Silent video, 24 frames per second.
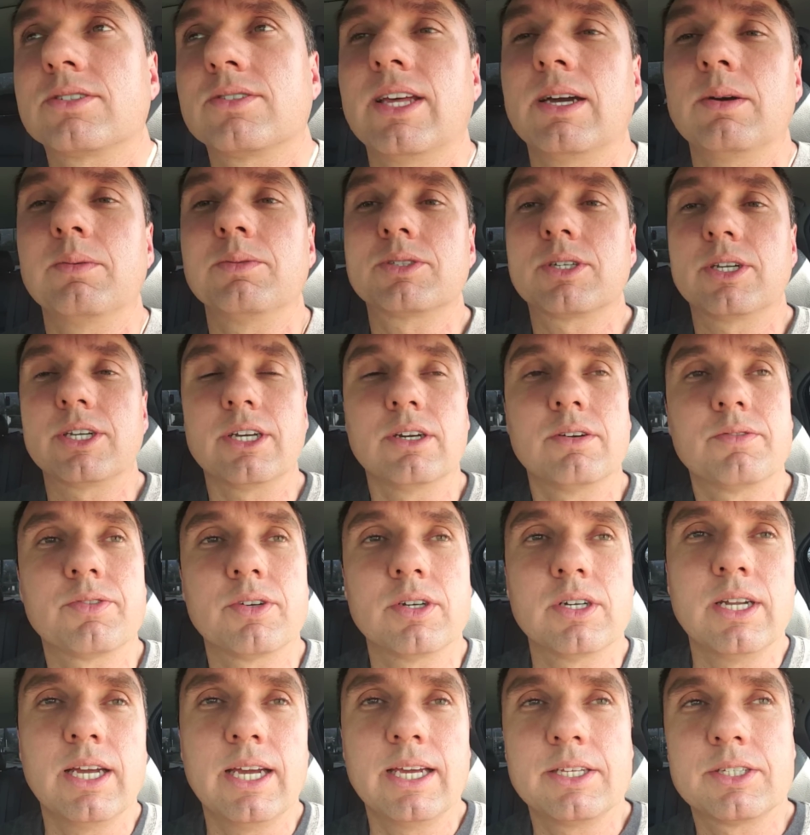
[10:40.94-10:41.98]
So that one's gonna go for
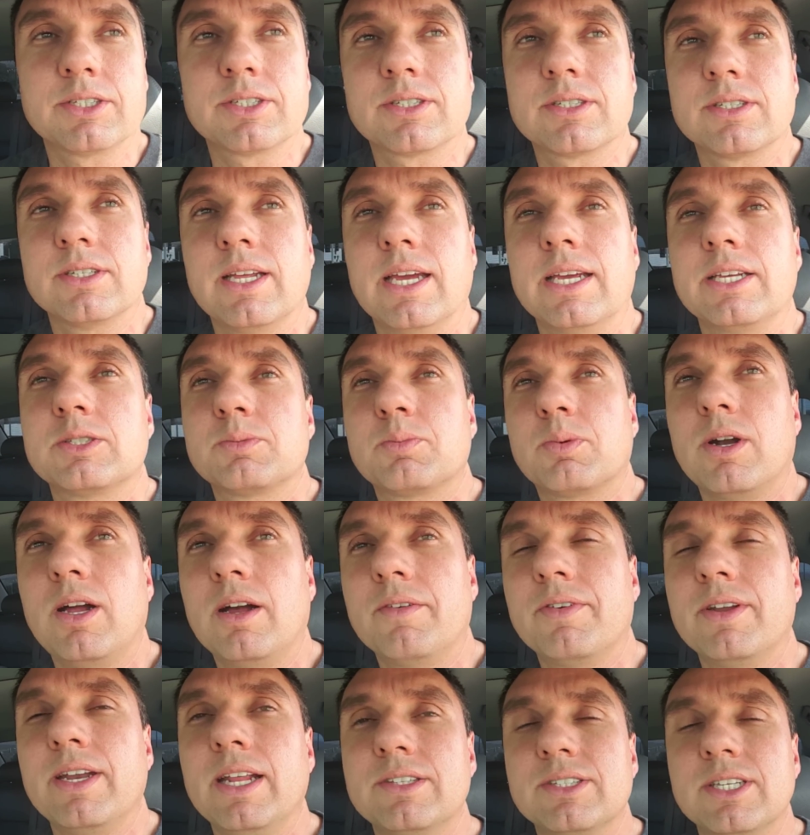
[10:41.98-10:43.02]
a nice, nice
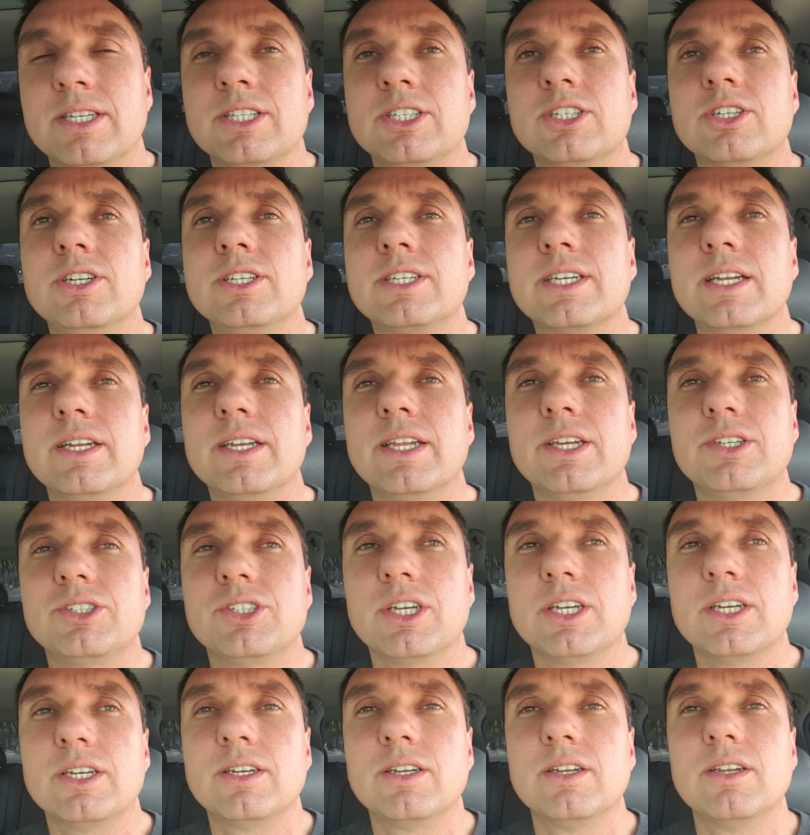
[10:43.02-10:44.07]
profit. It's in good
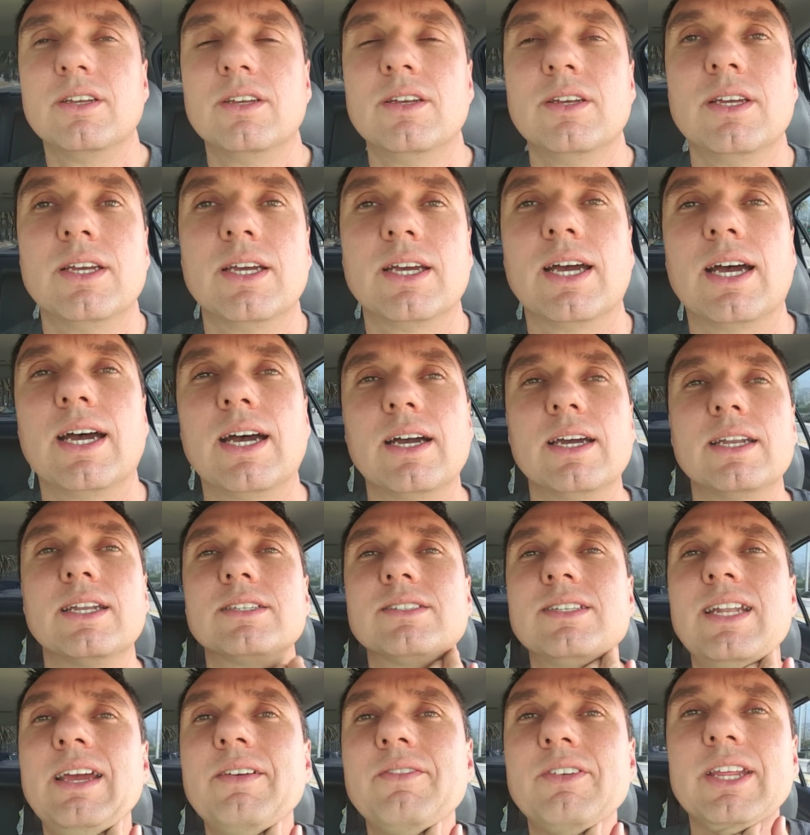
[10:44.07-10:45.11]
condition. Uh, it
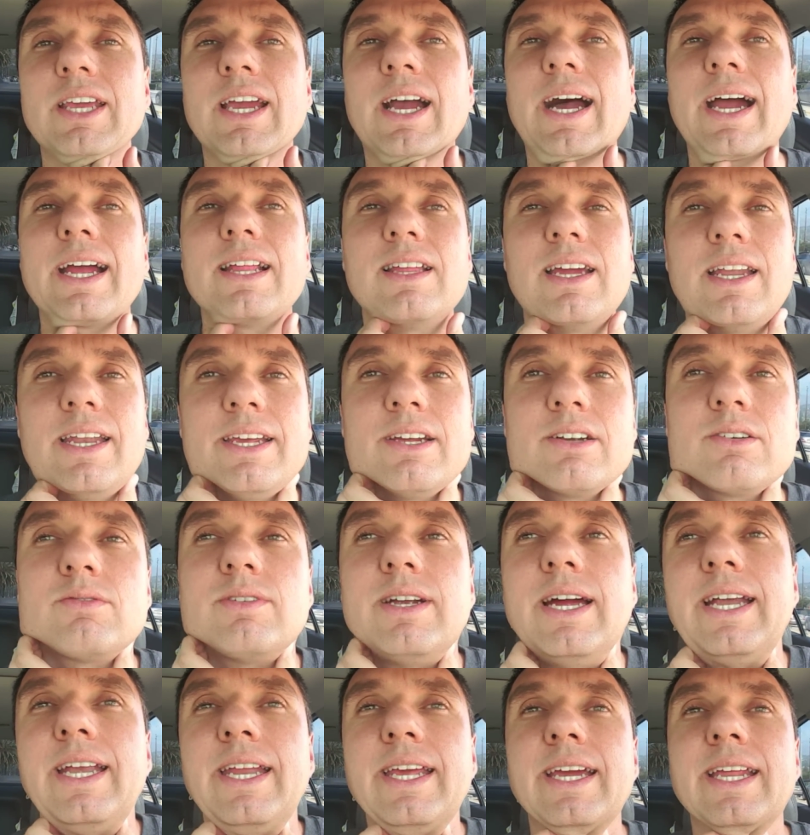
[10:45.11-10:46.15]
doesn't have any highlighting or
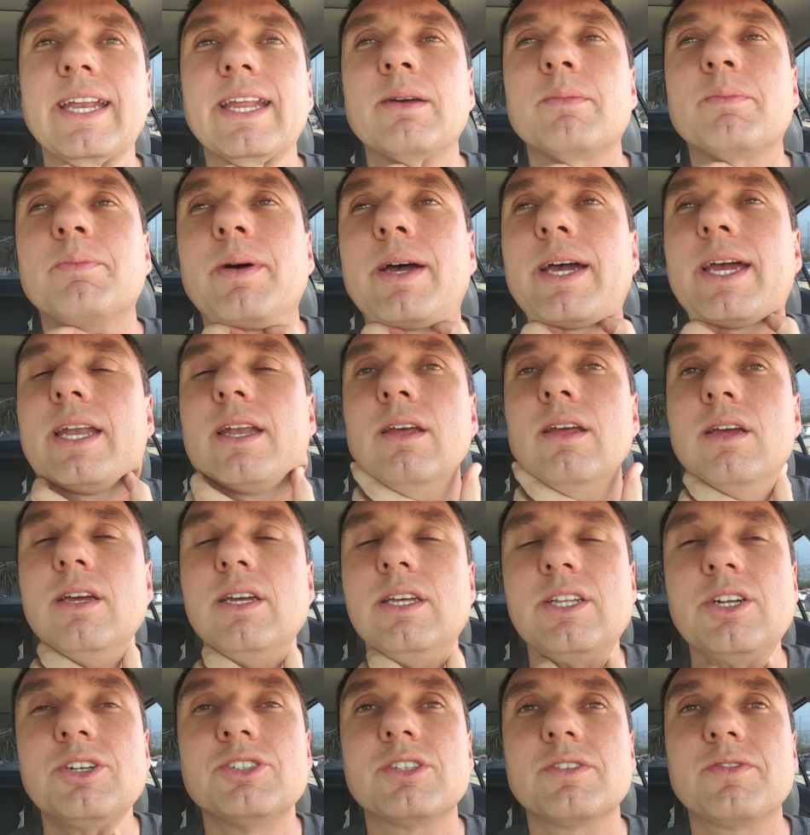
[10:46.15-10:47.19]
writing in it, but
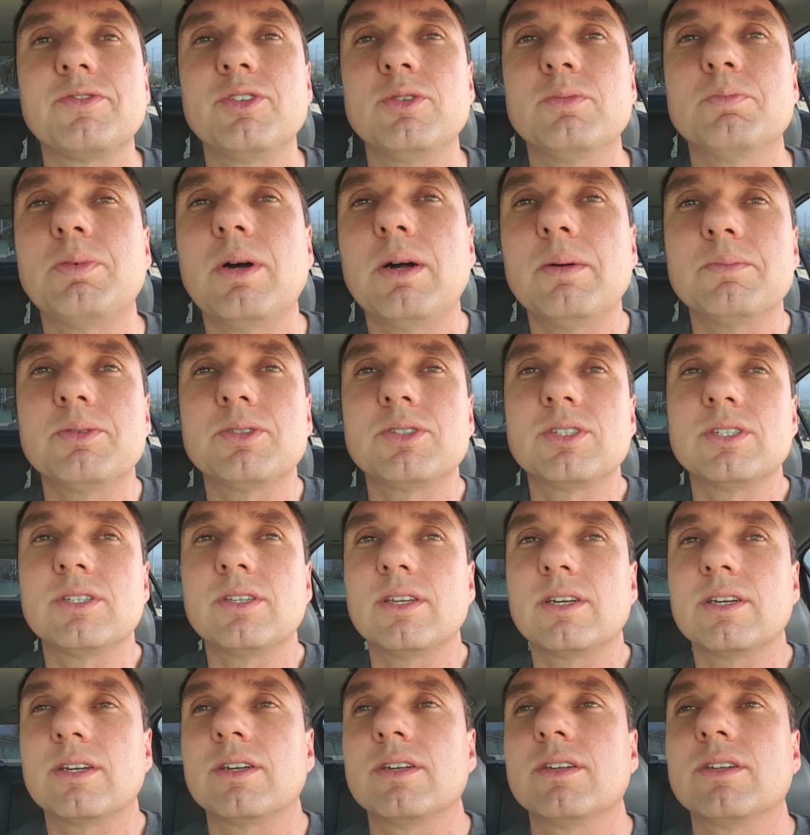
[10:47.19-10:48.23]
there's a few bumps to
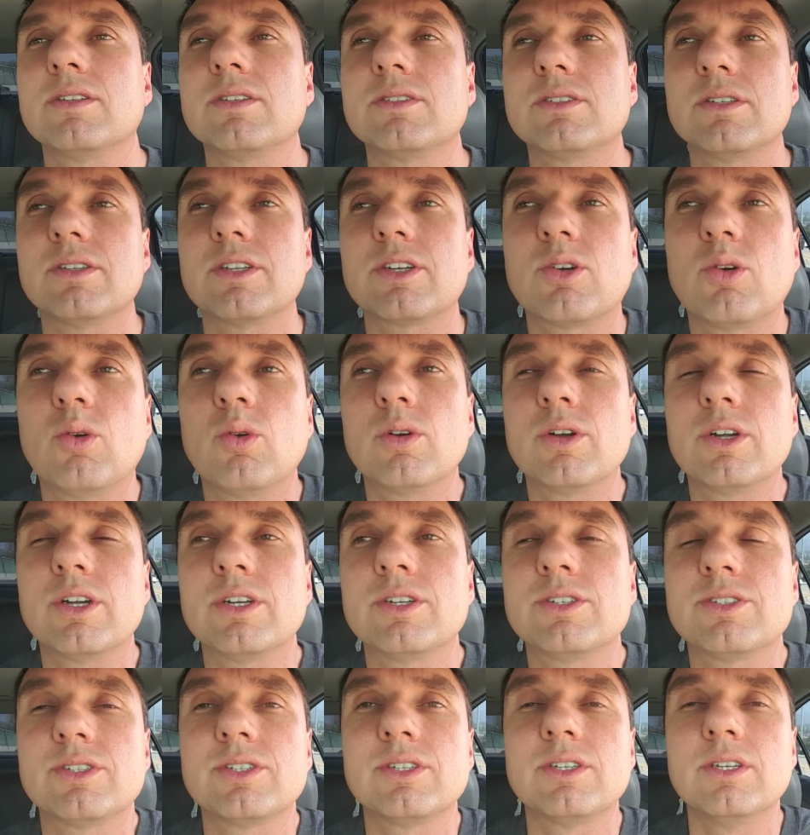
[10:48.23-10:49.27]
the to the
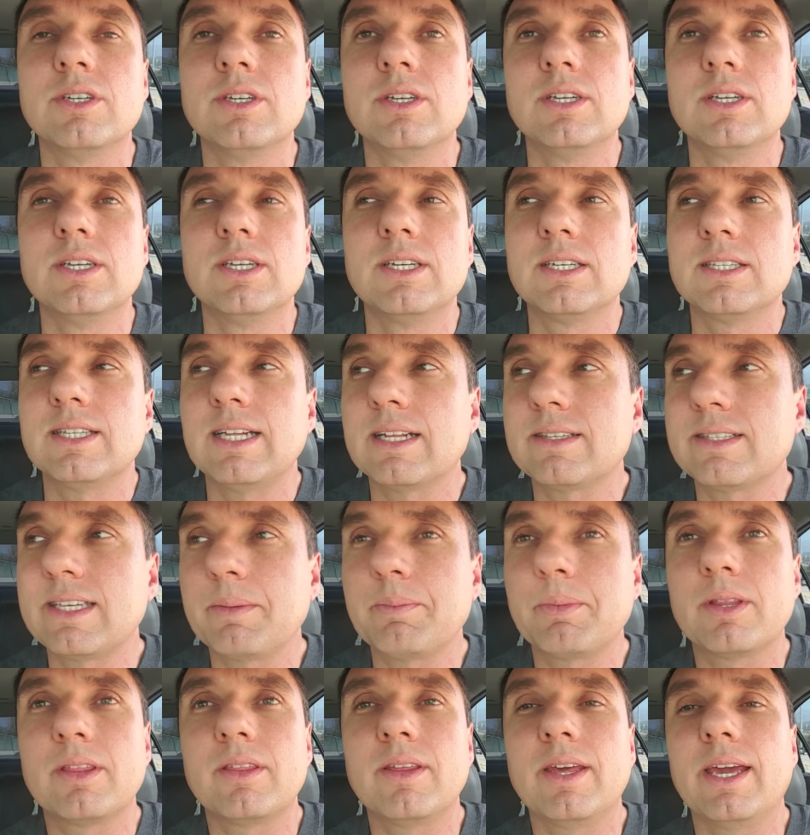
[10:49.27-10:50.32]
corners, that
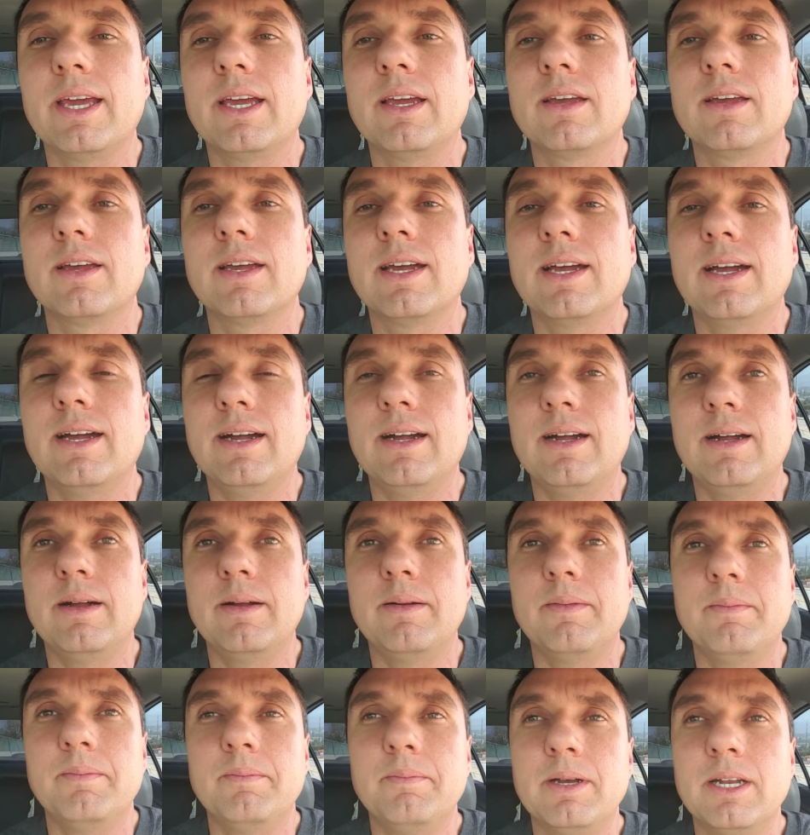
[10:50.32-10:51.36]
type of thing.
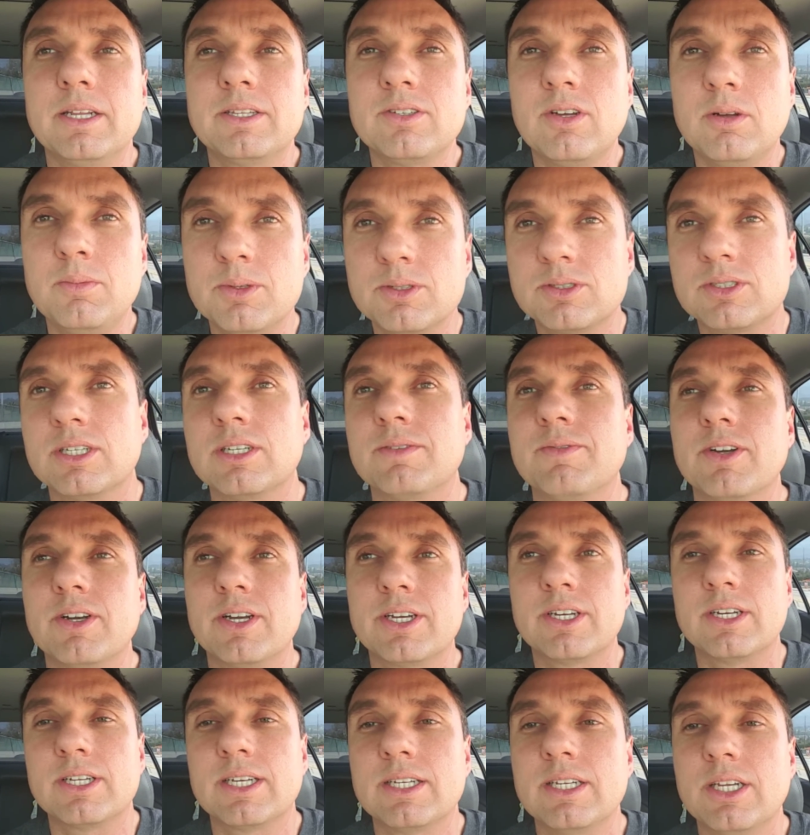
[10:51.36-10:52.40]
Uh, but it's almost in
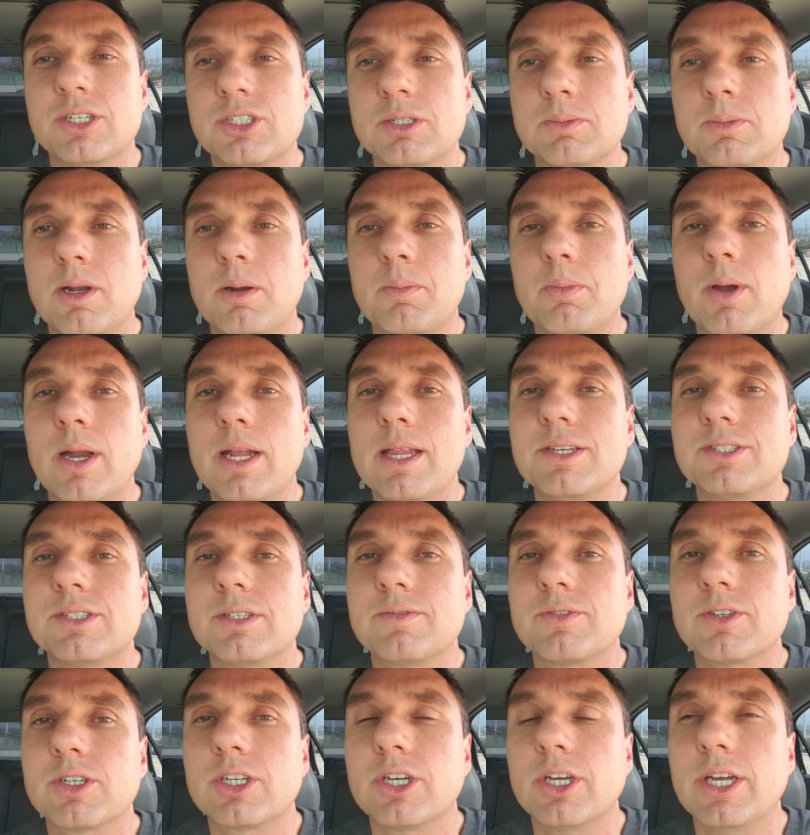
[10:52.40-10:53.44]
very good condition, but I'll probably list
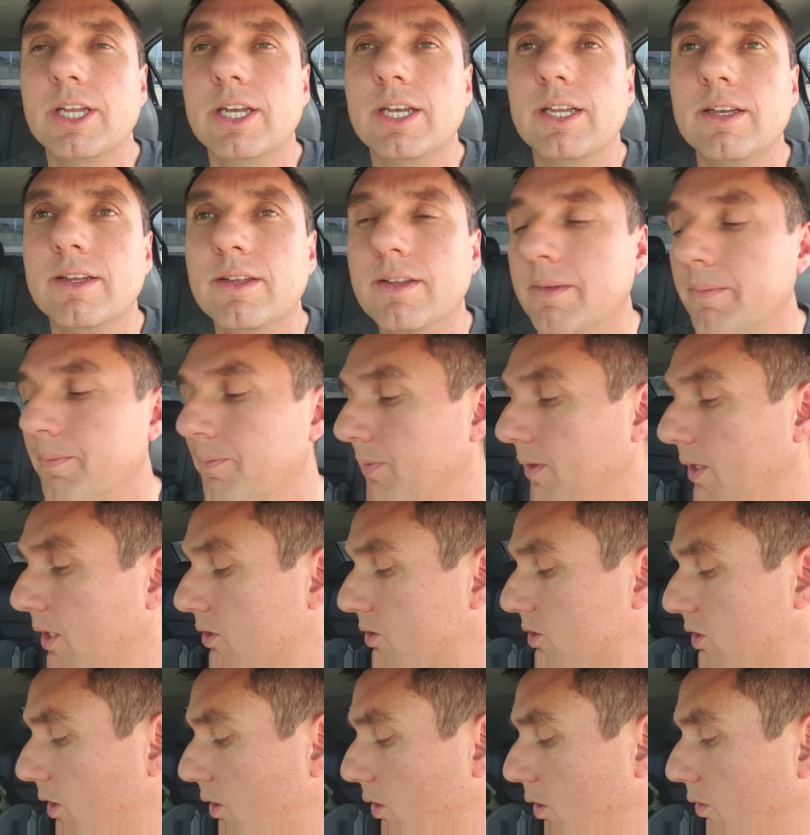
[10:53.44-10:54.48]
it for good.
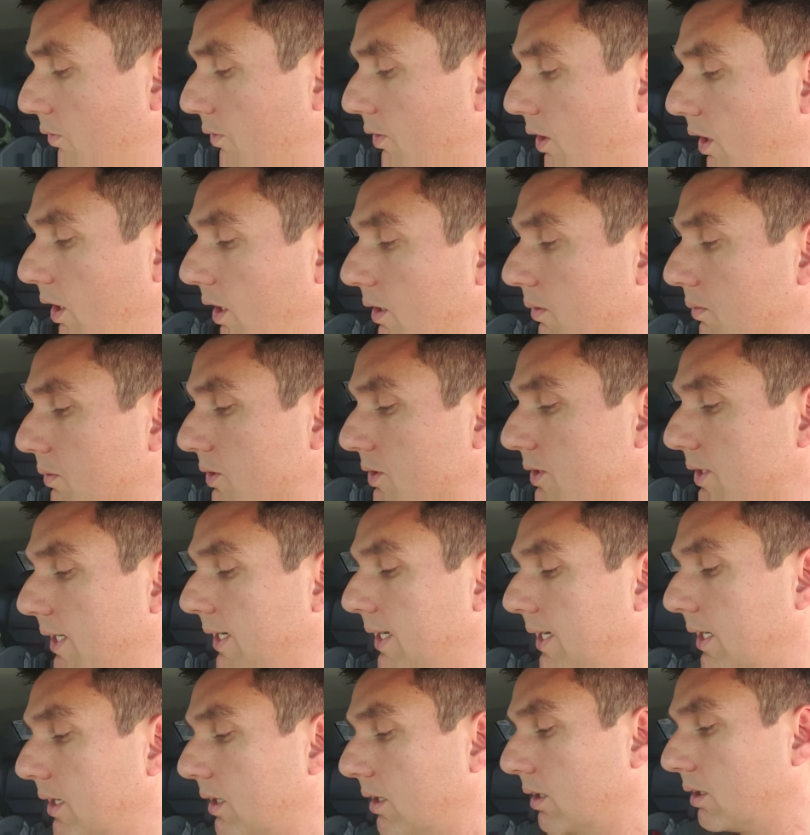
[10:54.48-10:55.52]
So overall, it was
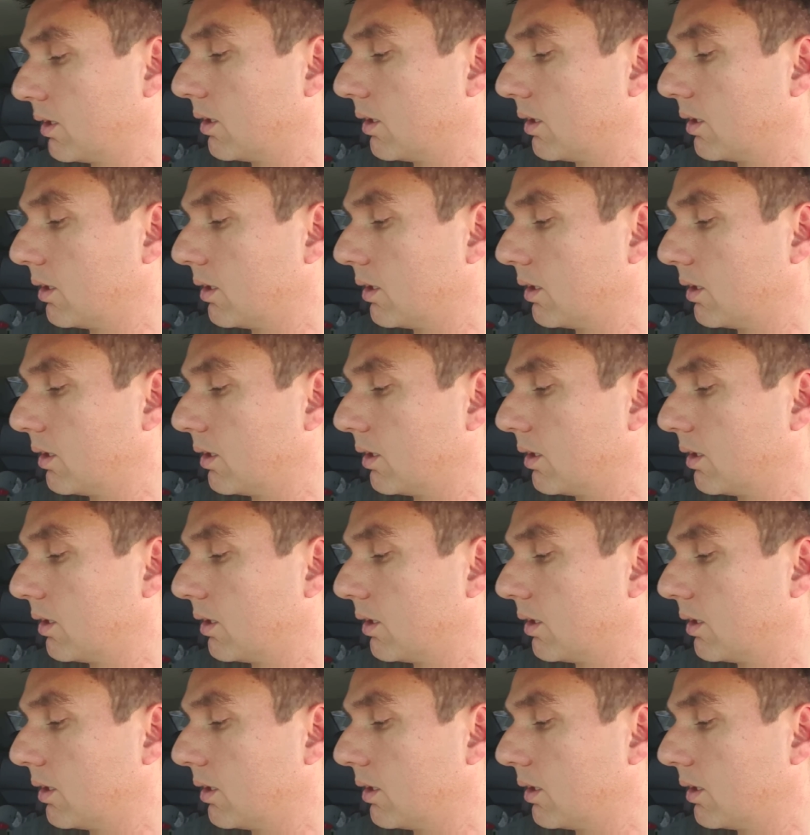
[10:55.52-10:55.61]
uh,